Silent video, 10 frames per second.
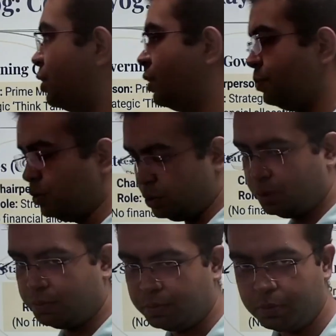all approach.
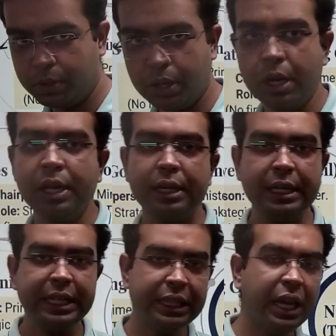
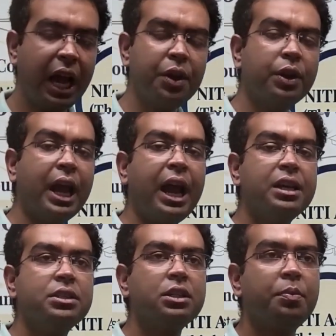NITI Aayog
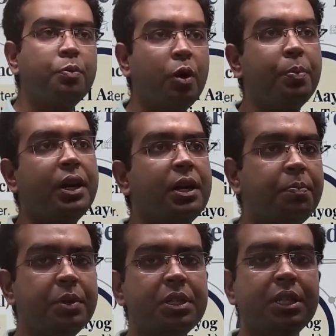has a proper
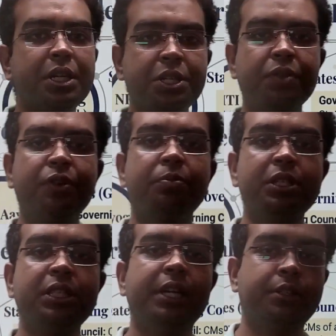representation from the
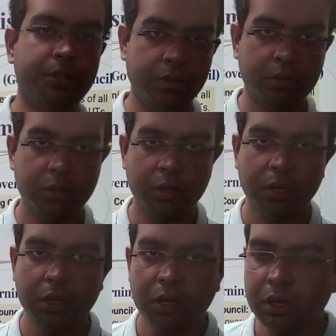states.
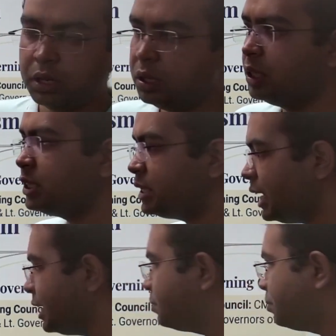The state